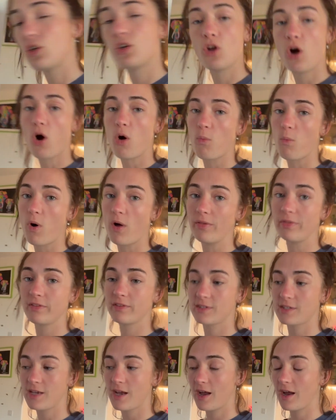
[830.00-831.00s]
not
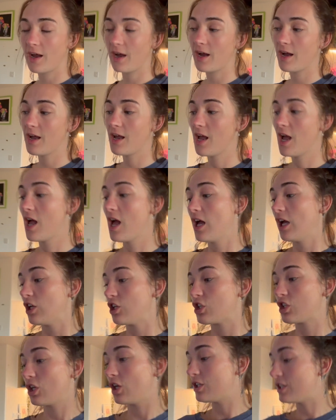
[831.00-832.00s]
want to
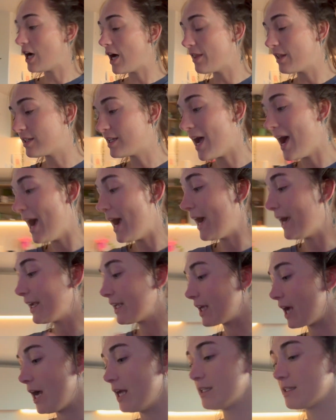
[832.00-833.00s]
shut down the
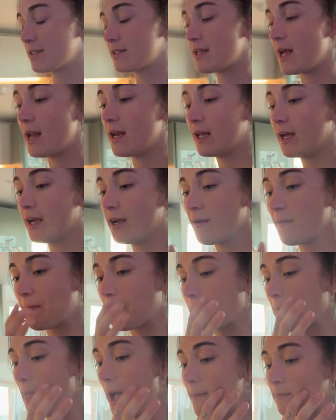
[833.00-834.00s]
tank and sell it.
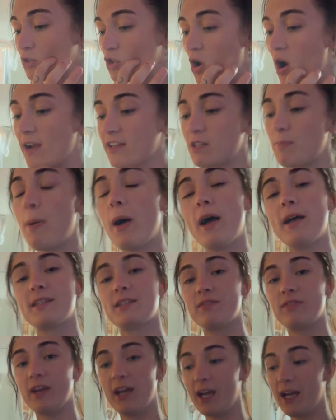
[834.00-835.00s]
I'm trying to
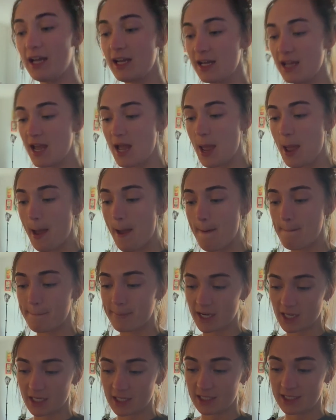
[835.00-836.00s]
persevere,
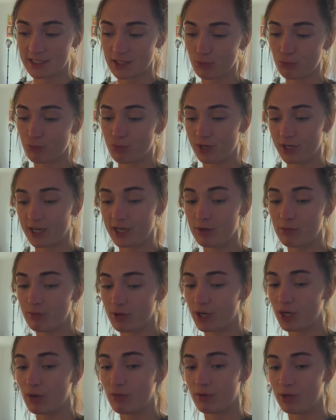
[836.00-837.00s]
but it's really,
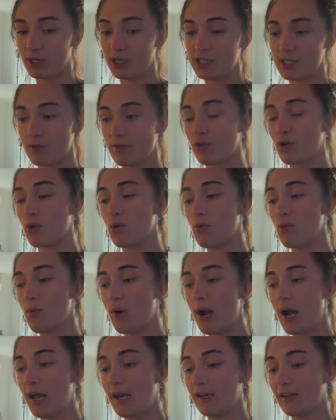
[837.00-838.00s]
really, really difficult
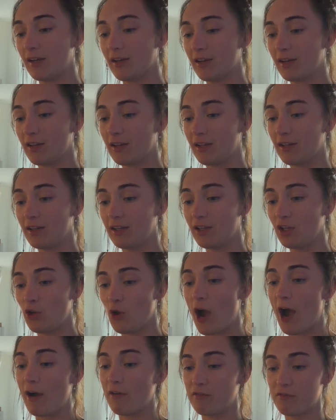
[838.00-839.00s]
when you
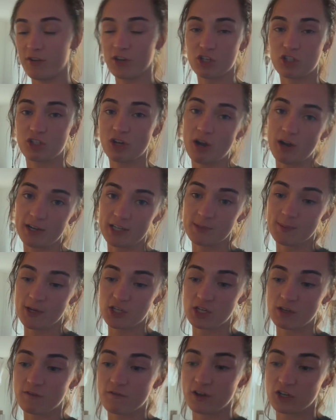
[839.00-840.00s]
have fish die,
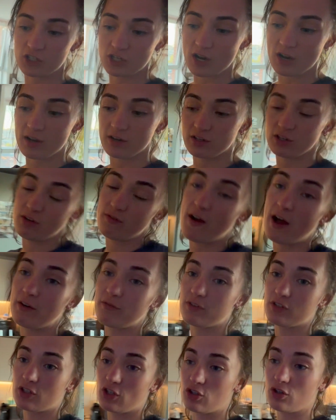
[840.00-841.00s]
especially fish that you've had
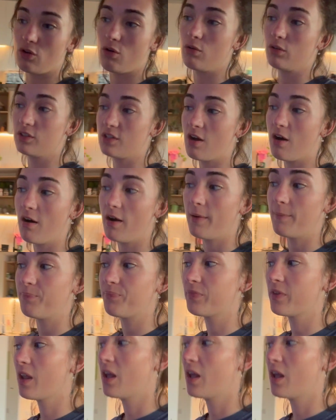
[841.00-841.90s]
for such a long time.